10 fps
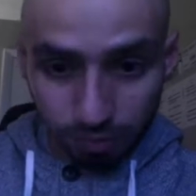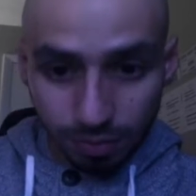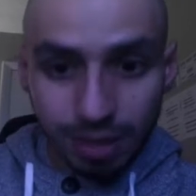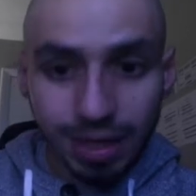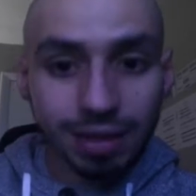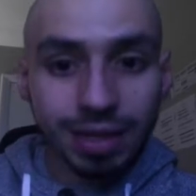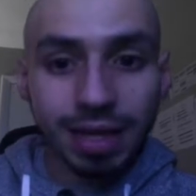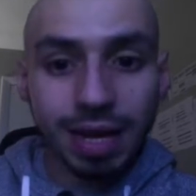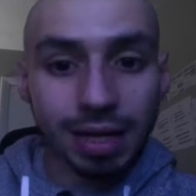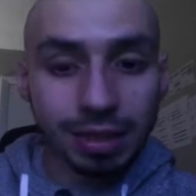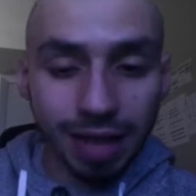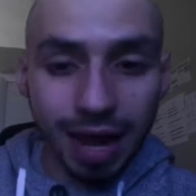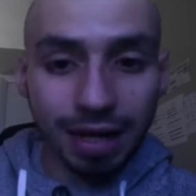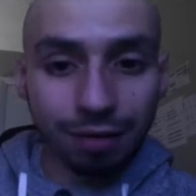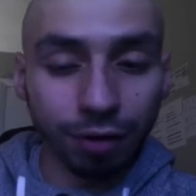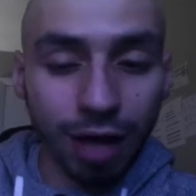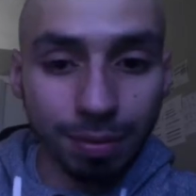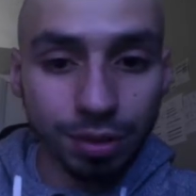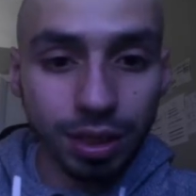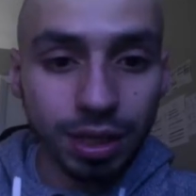It's the headache-free
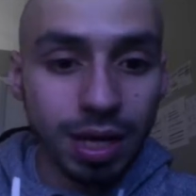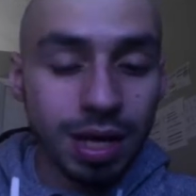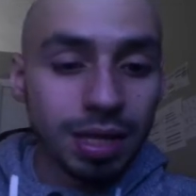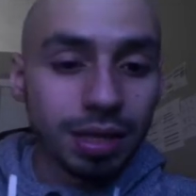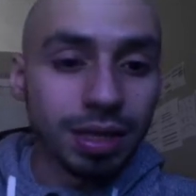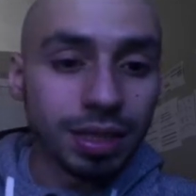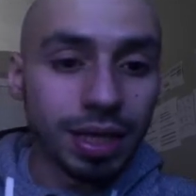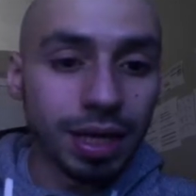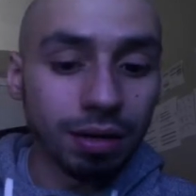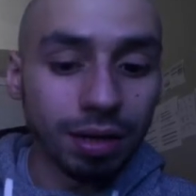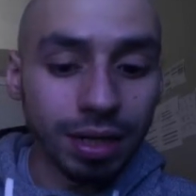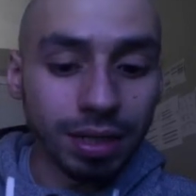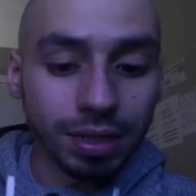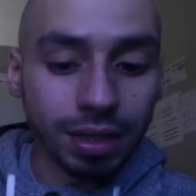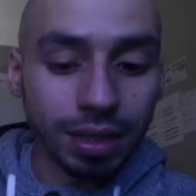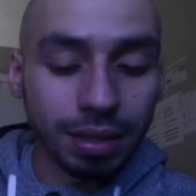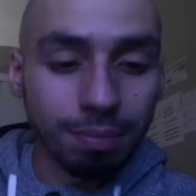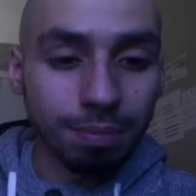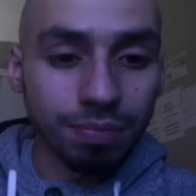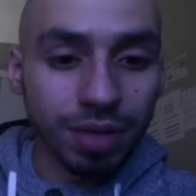option. This here is
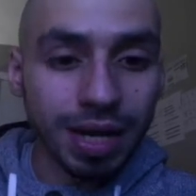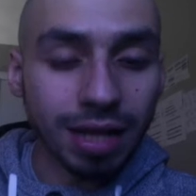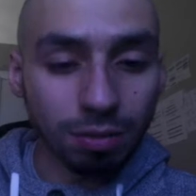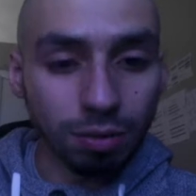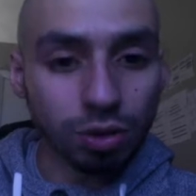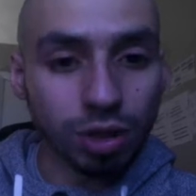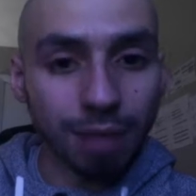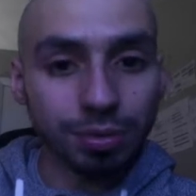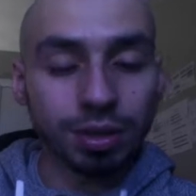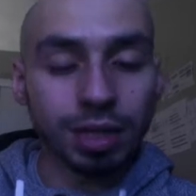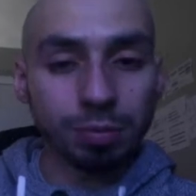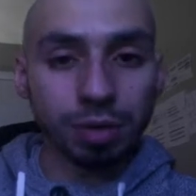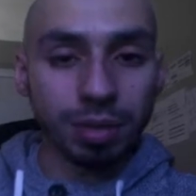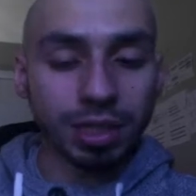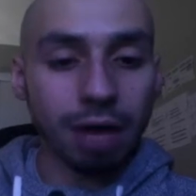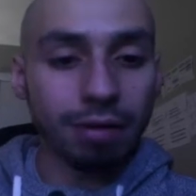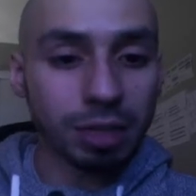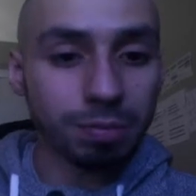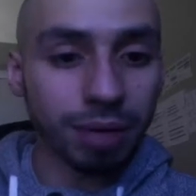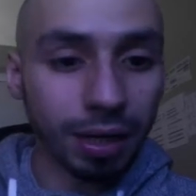the net the most option. That's pretty much how I
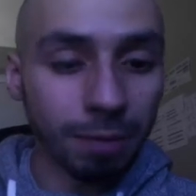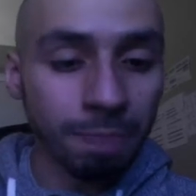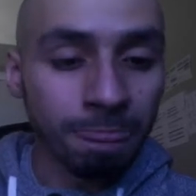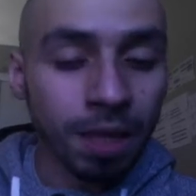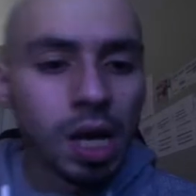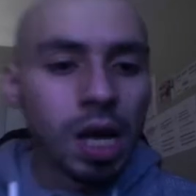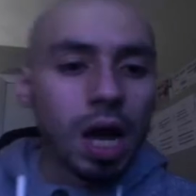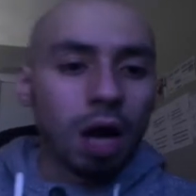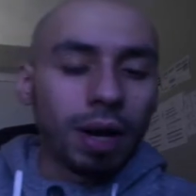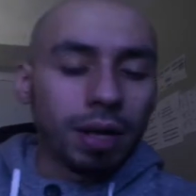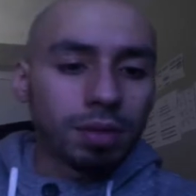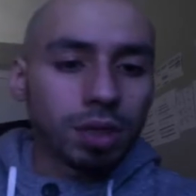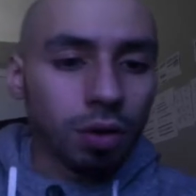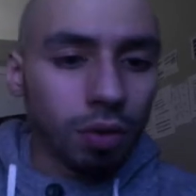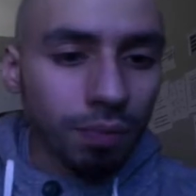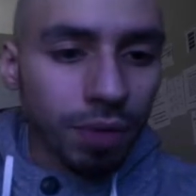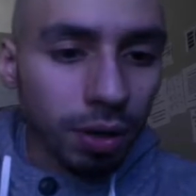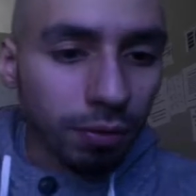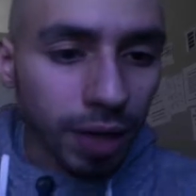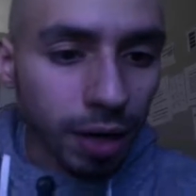explain it. All right, so
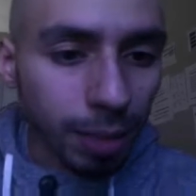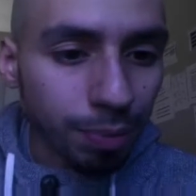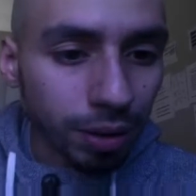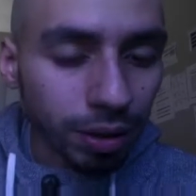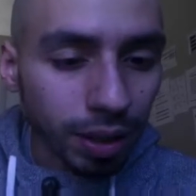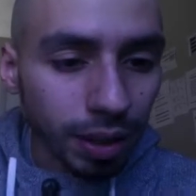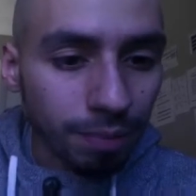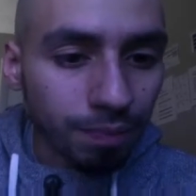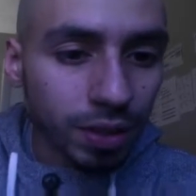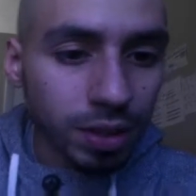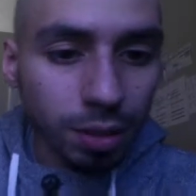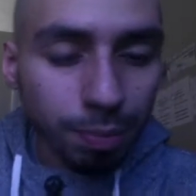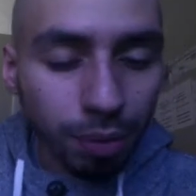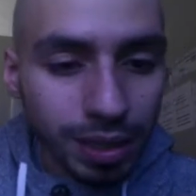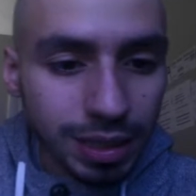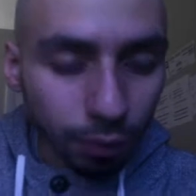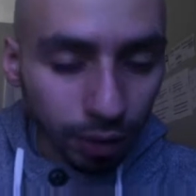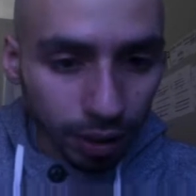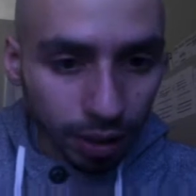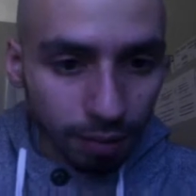over here I put this is the price that we're
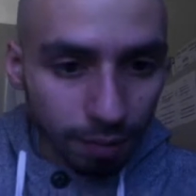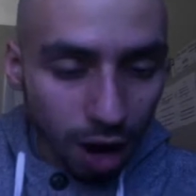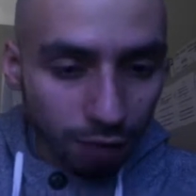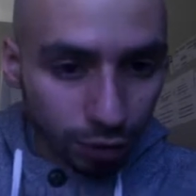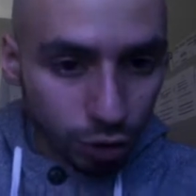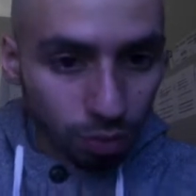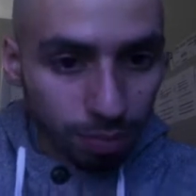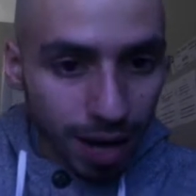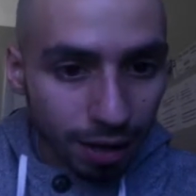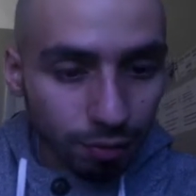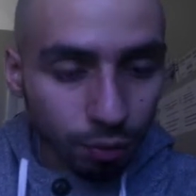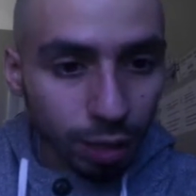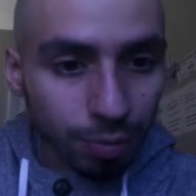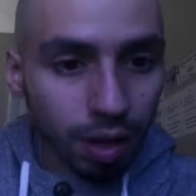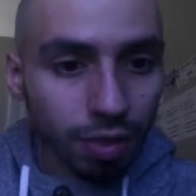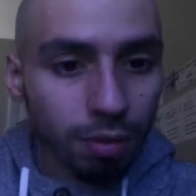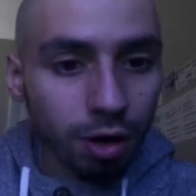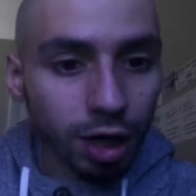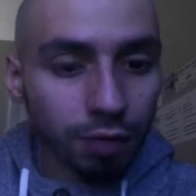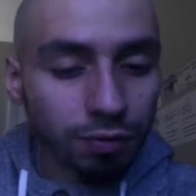going to offer to a buyer. We're going to put it on the
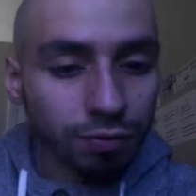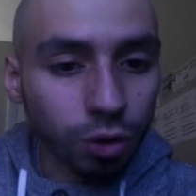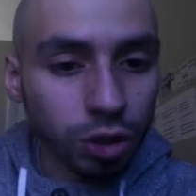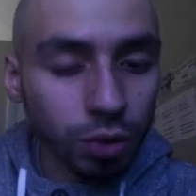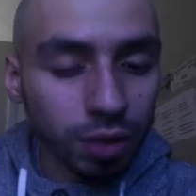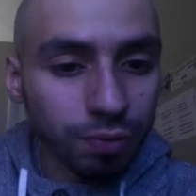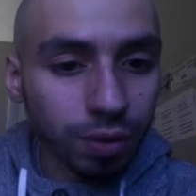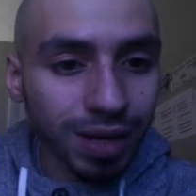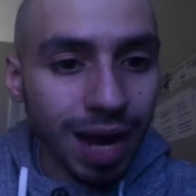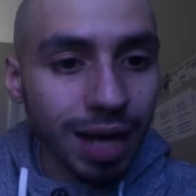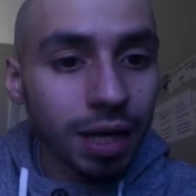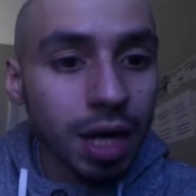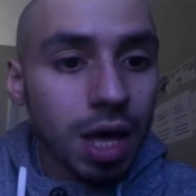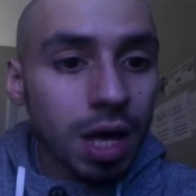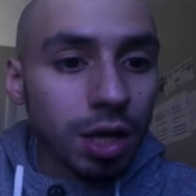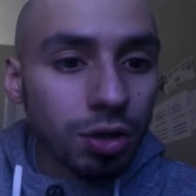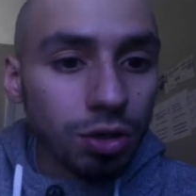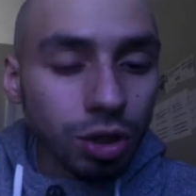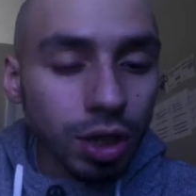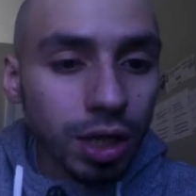market for $424.9.
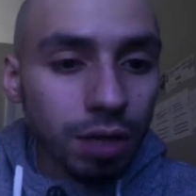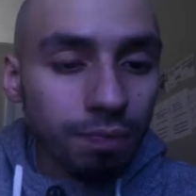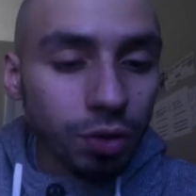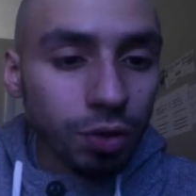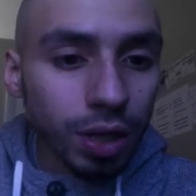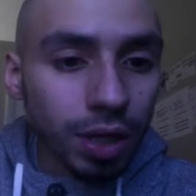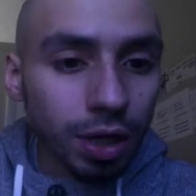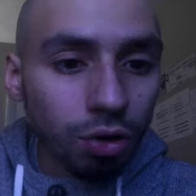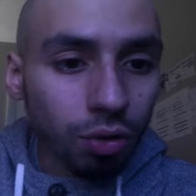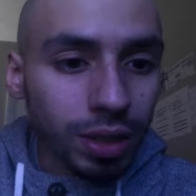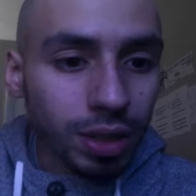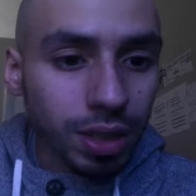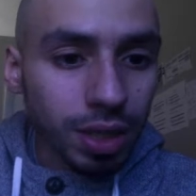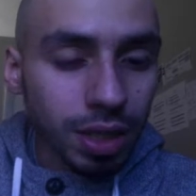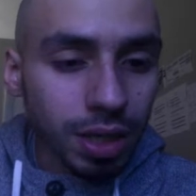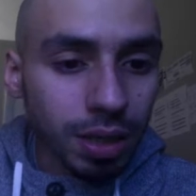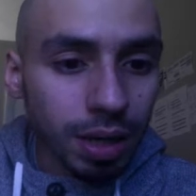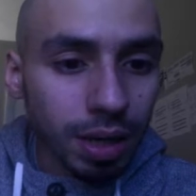Usually you can increase the